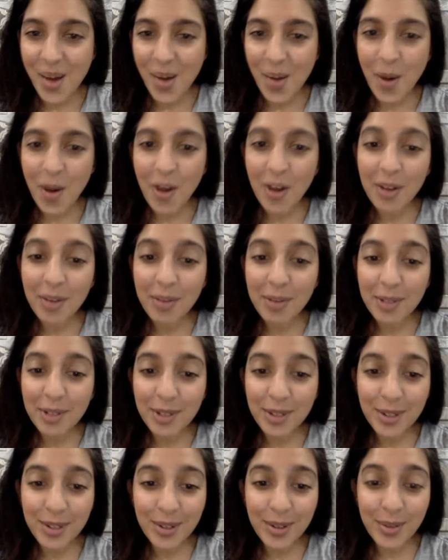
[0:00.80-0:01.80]
Welcome
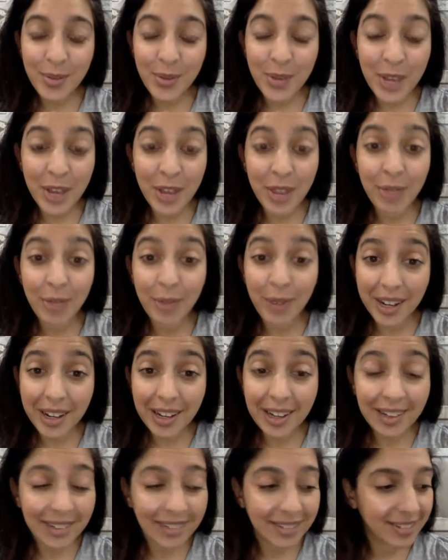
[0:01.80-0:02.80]
to week
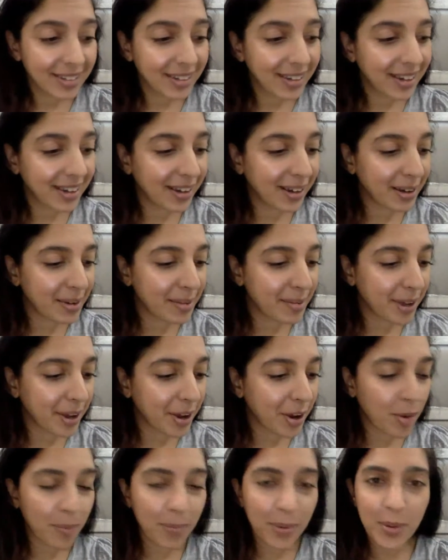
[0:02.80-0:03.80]
3. I
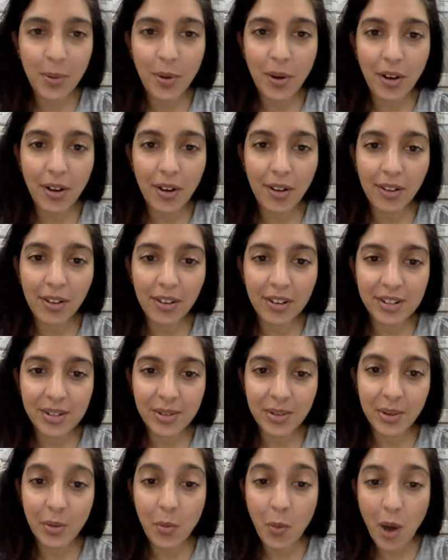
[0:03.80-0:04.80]
hope you all are
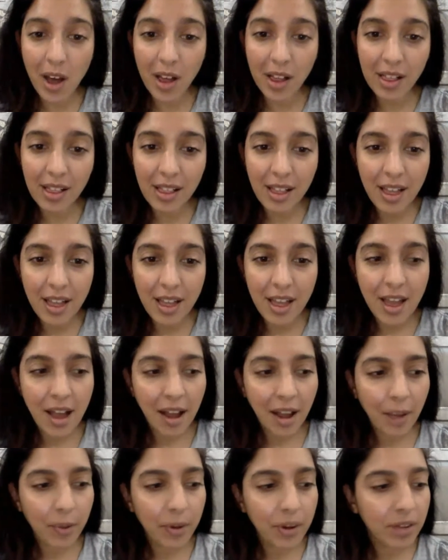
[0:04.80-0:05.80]
doing well.
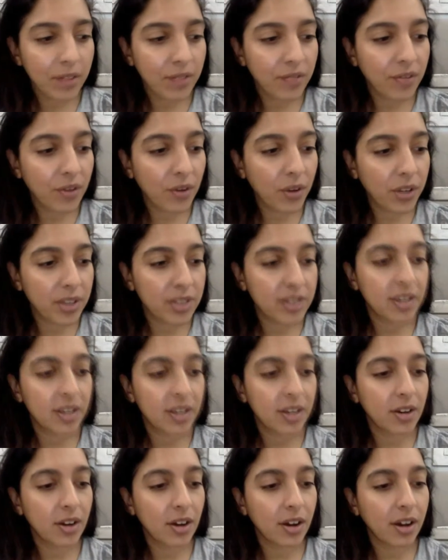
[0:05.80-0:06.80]
I want to focus
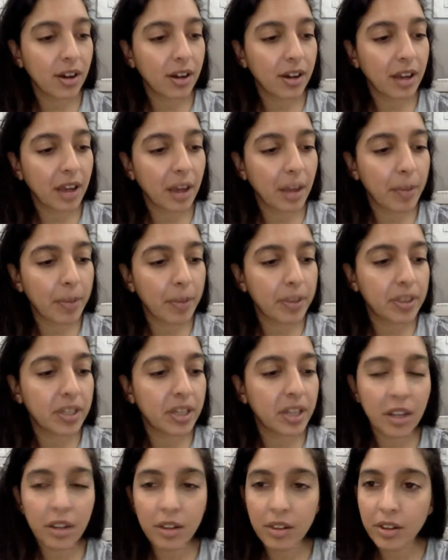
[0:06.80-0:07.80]
in on a
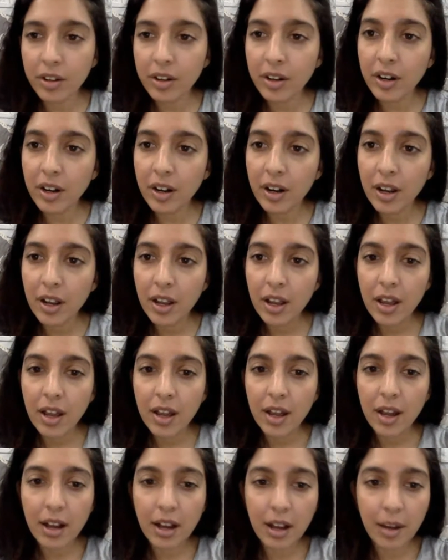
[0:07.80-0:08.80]
particular
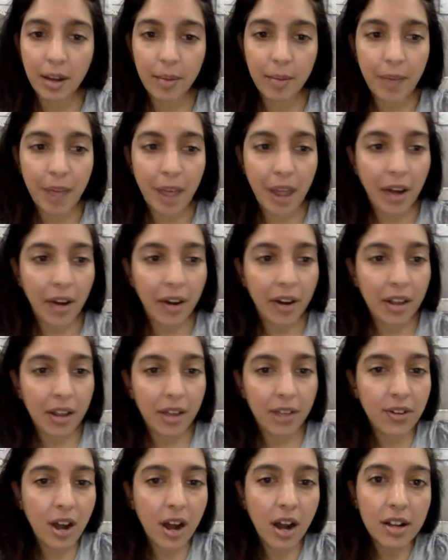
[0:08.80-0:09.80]

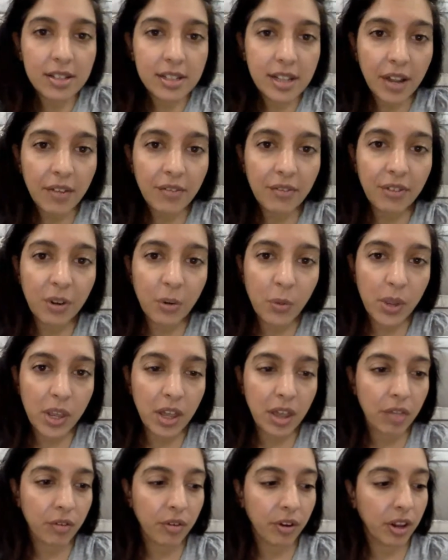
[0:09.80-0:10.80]
area of content for
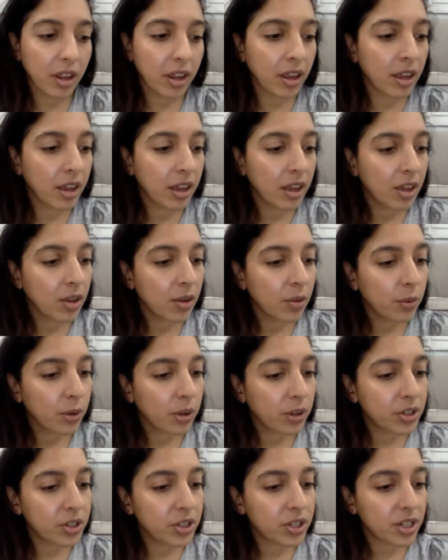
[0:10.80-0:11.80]
week 3,
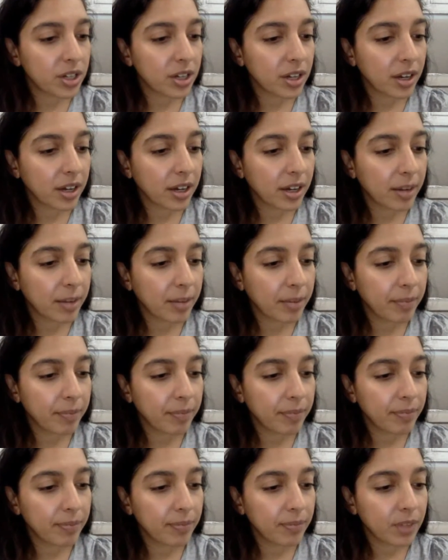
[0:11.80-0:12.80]
which
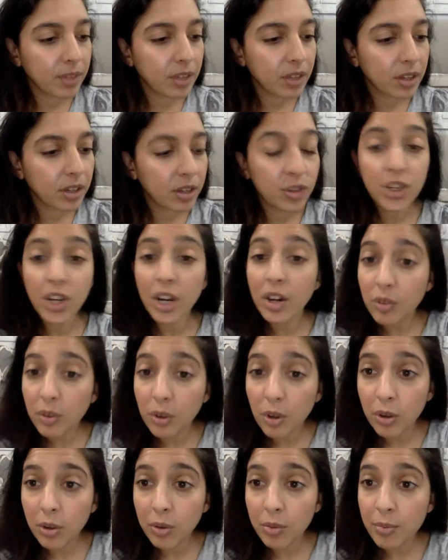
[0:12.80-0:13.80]
in
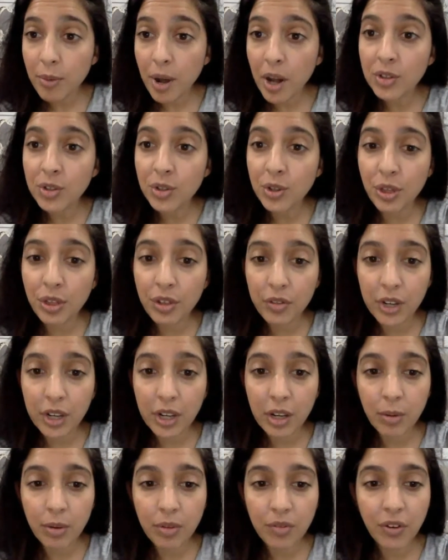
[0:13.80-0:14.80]
general, module
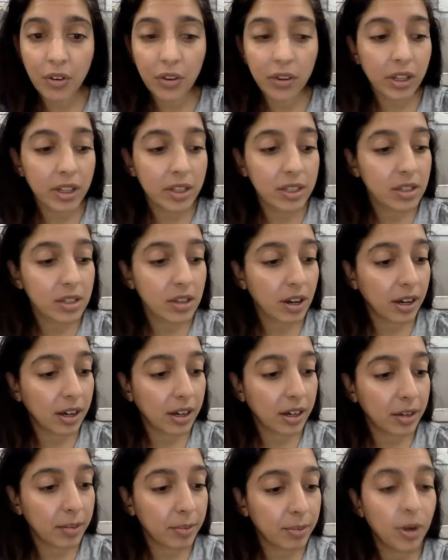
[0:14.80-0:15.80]
3 will focus
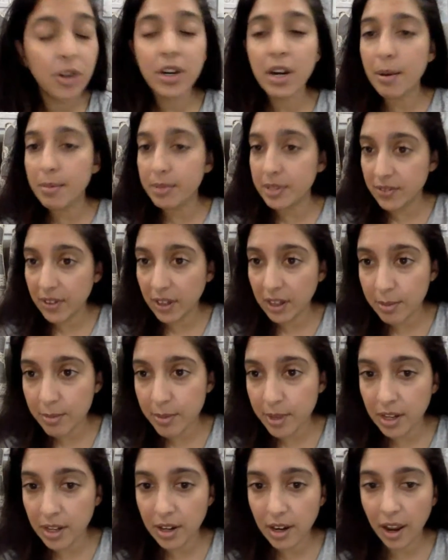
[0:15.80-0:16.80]
on program
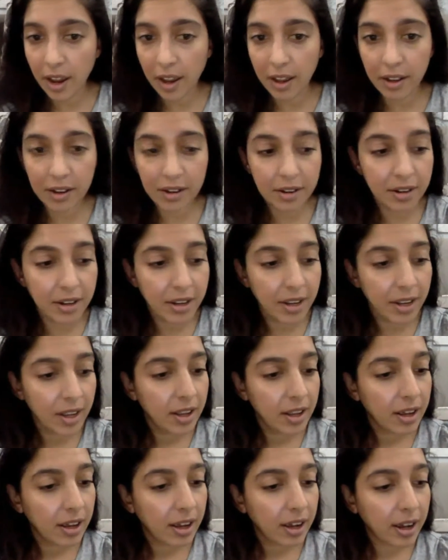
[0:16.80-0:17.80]
development. And
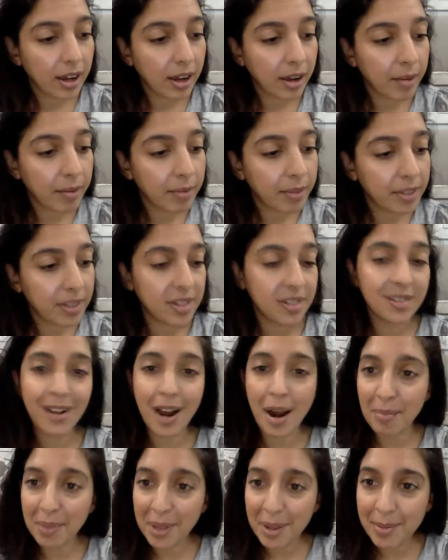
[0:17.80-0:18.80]
this is
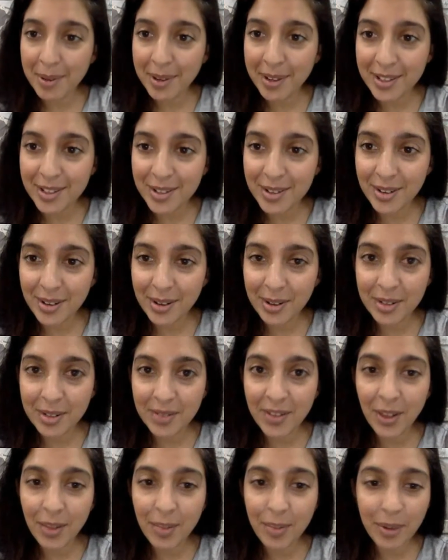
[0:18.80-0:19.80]
timely because you're
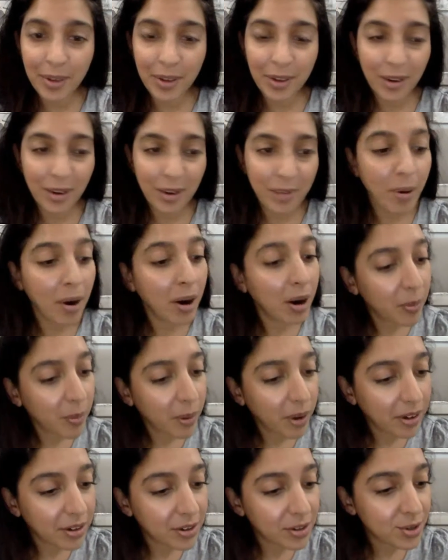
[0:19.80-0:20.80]
developing your part
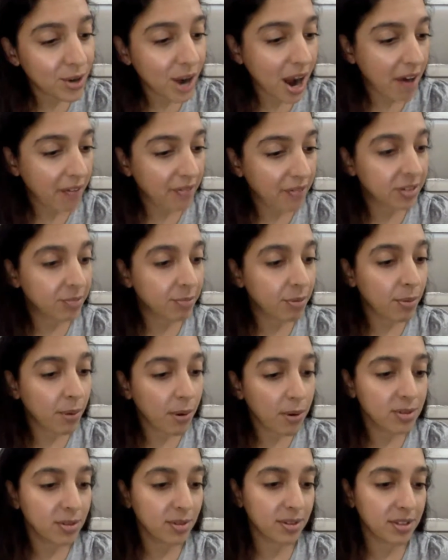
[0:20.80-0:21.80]
1 draft
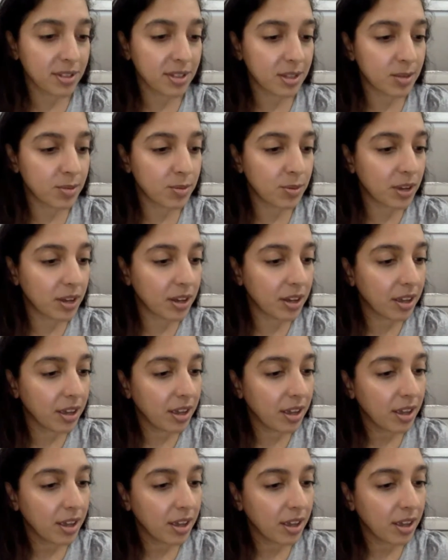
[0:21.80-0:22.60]
proposals this week.